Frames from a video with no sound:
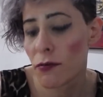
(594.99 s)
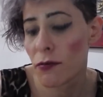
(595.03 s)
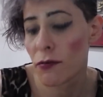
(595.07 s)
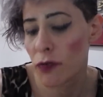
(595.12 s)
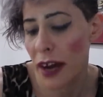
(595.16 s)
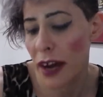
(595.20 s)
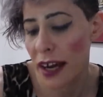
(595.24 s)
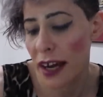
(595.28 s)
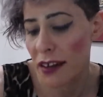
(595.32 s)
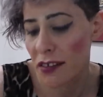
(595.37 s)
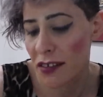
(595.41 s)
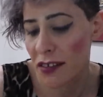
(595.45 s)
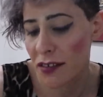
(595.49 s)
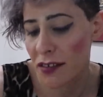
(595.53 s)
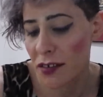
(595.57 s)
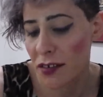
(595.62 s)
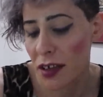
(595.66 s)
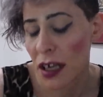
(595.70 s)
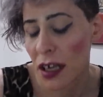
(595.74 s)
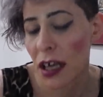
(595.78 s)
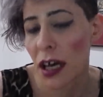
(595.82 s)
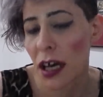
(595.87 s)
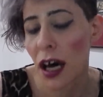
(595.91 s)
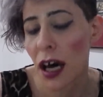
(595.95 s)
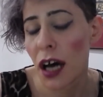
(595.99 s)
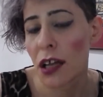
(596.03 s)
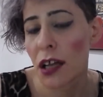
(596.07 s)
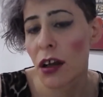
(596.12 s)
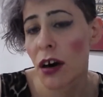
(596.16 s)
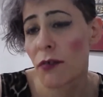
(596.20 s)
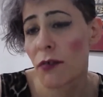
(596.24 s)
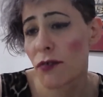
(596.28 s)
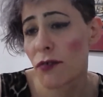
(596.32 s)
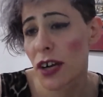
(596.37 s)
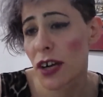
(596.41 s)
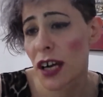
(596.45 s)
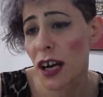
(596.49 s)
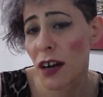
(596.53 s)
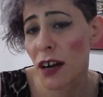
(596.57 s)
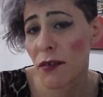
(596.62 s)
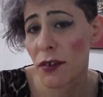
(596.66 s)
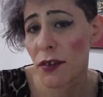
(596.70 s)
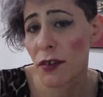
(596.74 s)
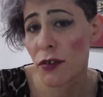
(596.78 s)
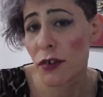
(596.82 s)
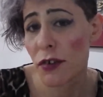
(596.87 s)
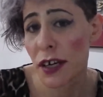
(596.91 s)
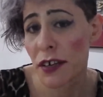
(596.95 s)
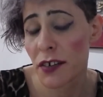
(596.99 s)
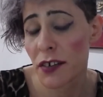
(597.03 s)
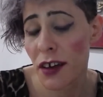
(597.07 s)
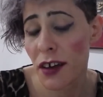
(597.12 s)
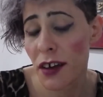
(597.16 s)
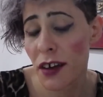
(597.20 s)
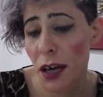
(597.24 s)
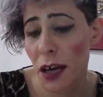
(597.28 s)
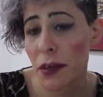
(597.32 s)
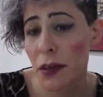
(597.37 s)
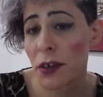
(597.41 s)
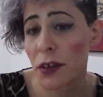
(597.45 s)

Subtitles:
rest, a lot of recovery time.